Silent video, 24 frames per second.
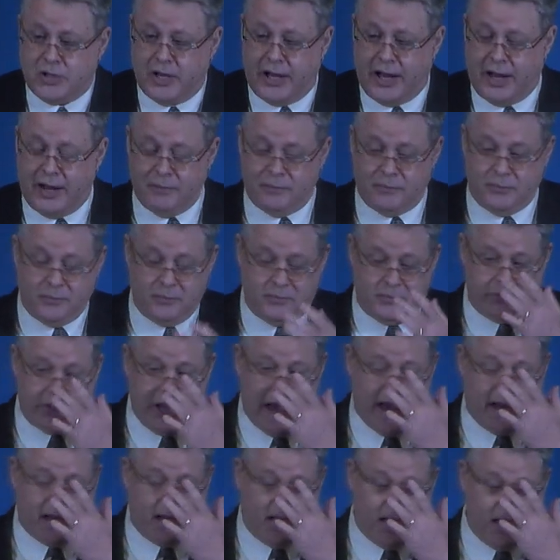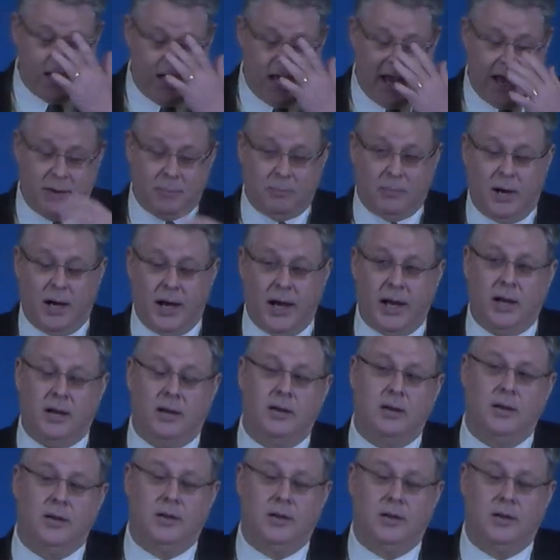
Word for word: and I've sadly had my